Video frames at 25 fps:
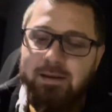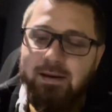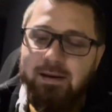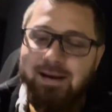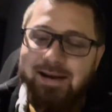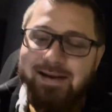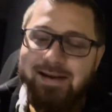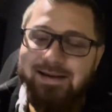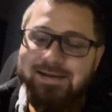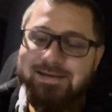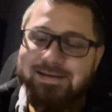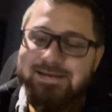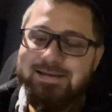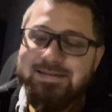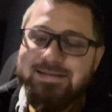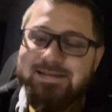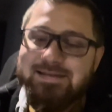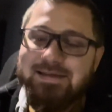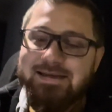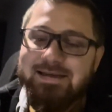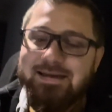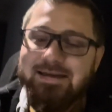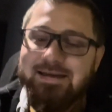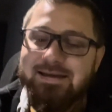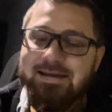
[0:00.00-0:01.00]
I get to
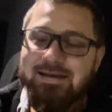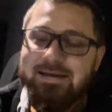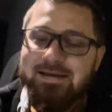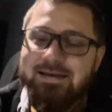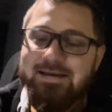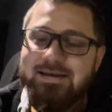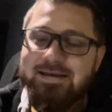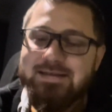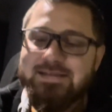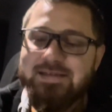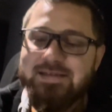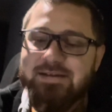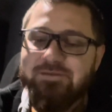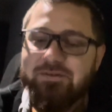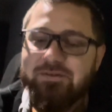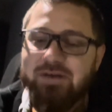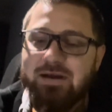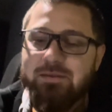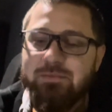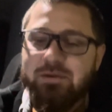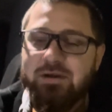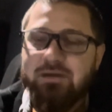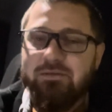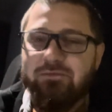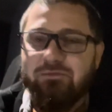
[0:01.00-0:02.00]
see distant
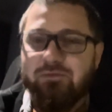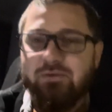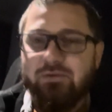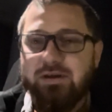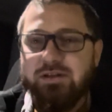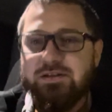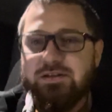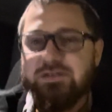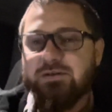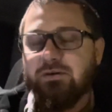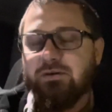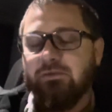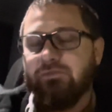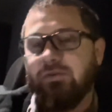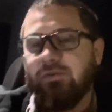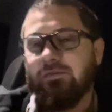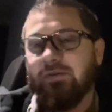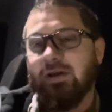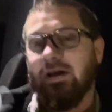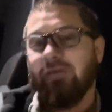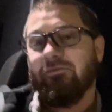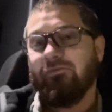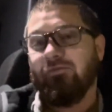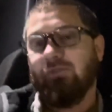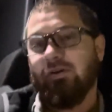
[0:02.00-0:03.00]
family and friends. So if you've
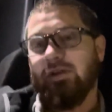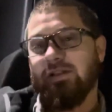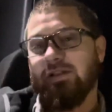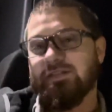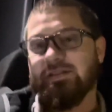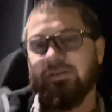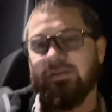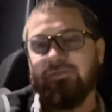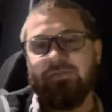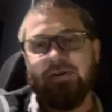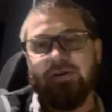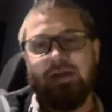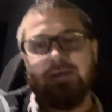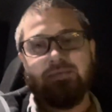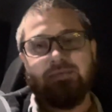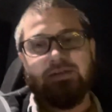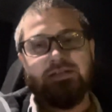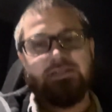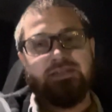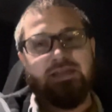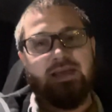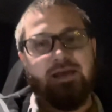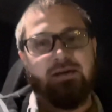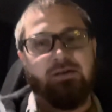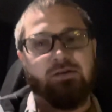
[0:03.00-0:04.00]
got friends and family
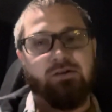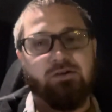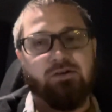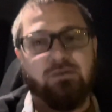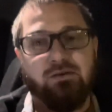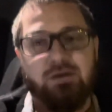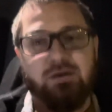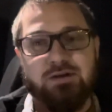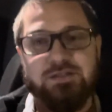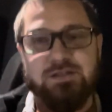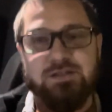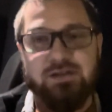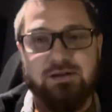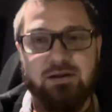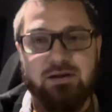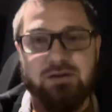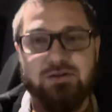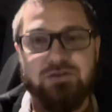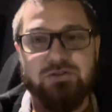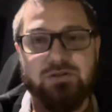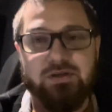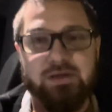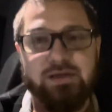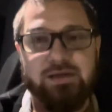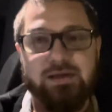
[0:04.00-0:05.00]
scattered across the
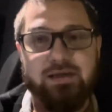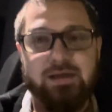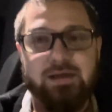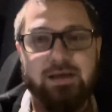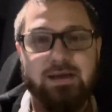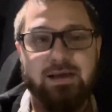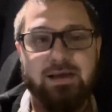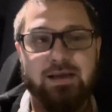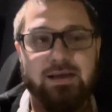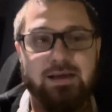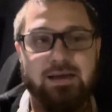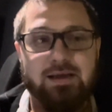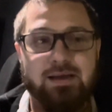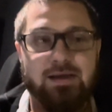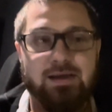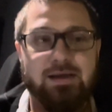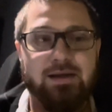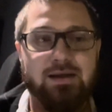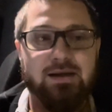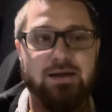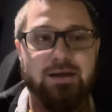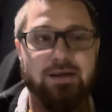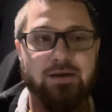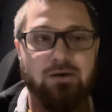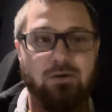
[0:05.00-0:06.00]
country,
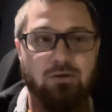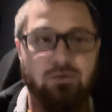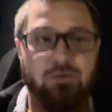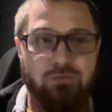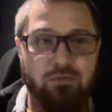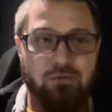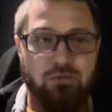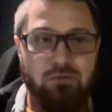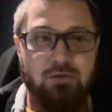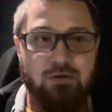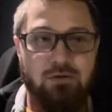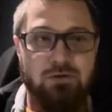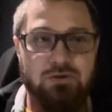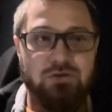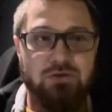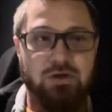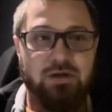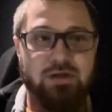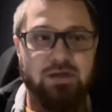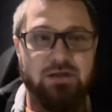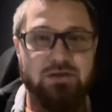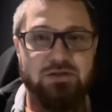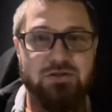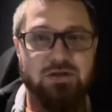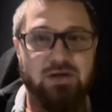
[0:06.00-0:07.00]
uh, an over the road
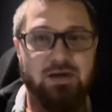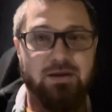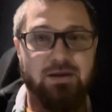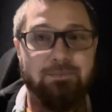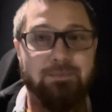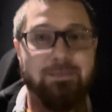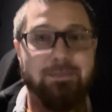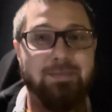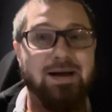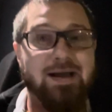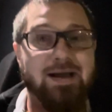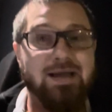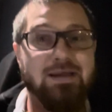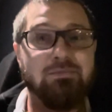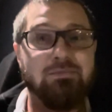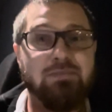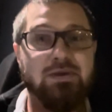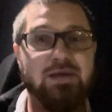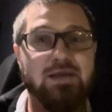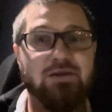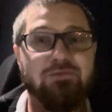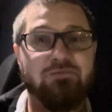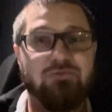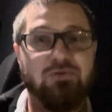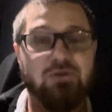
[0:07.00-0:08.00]
trucking job might
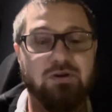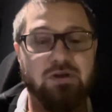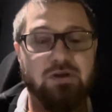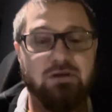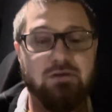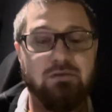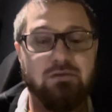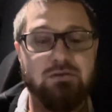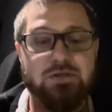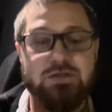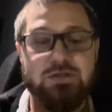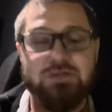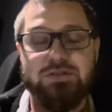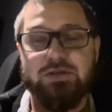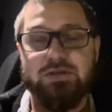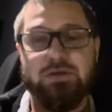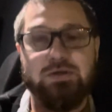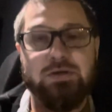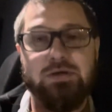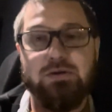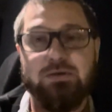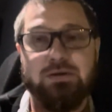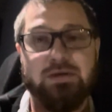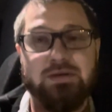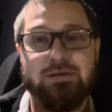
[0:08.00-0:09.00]
be for you just so
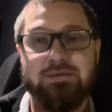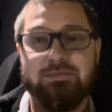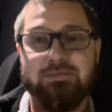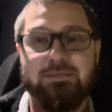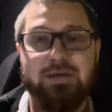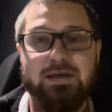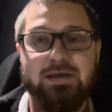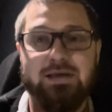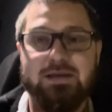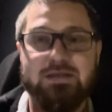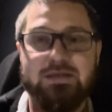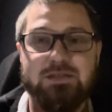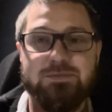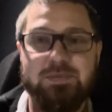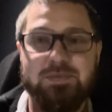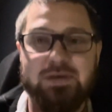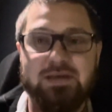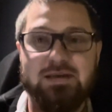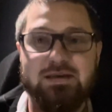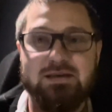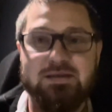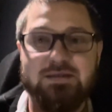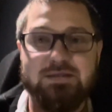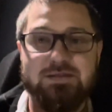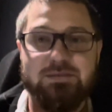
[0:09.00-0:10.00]
you can uh,
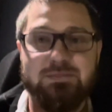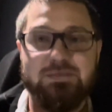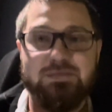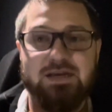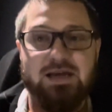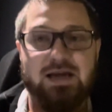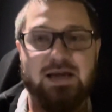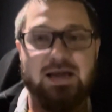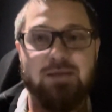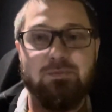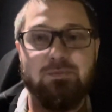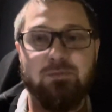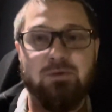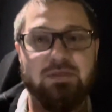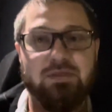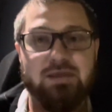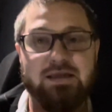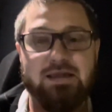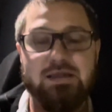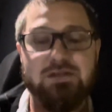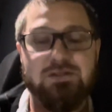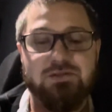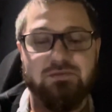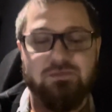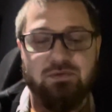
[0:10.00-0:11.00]
spend some time with
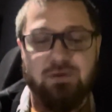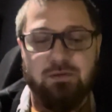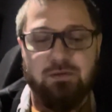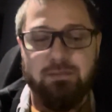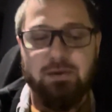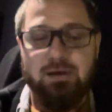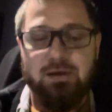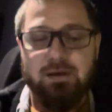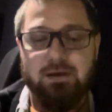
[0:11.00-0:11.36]
each of them.